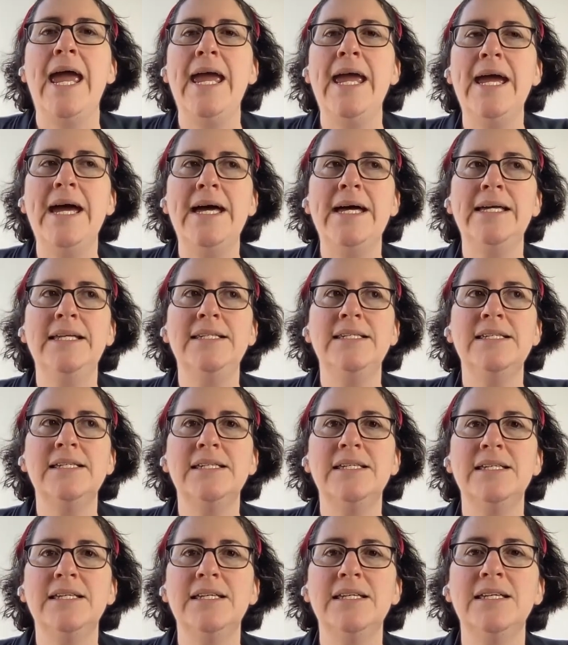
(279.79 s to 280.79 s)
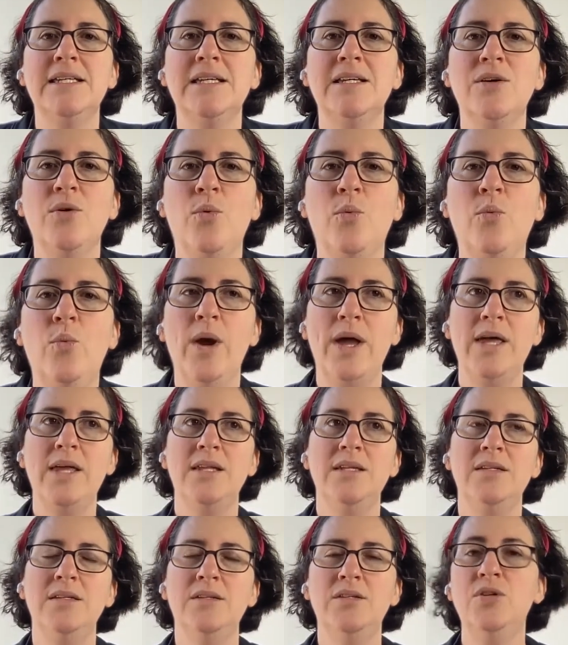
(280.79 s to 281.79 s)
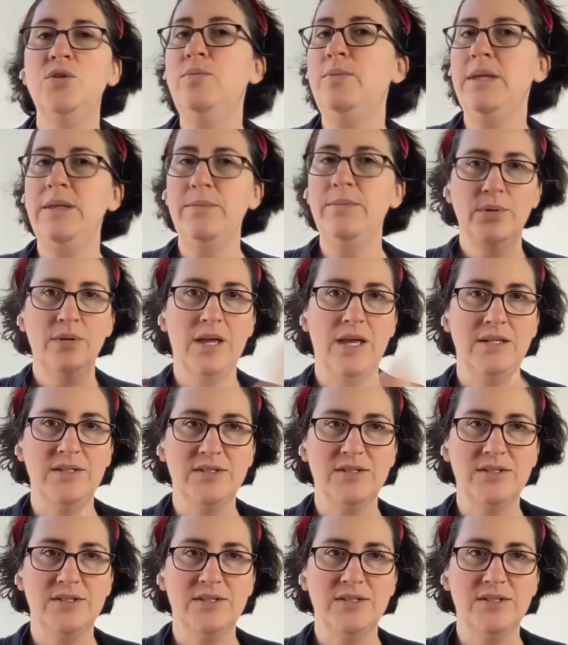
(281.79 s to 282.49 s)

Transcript: And when new people